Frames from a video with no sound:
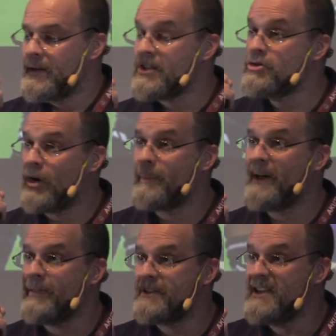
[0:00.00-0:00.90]
it's not
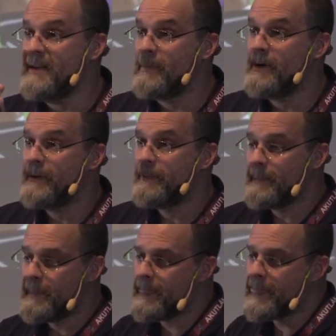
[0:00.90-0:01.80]
about the team.
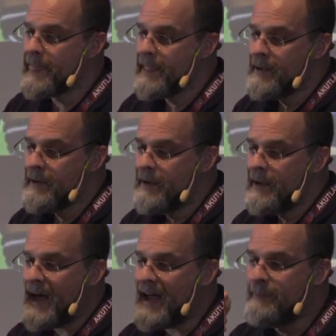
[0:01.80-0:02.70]

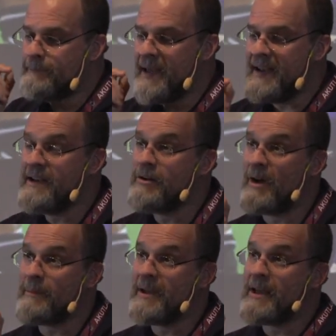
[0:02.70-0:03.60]
And embedded in
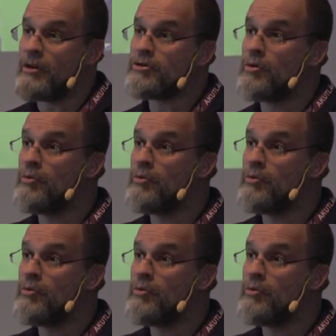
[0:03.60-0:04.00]
rugby culture,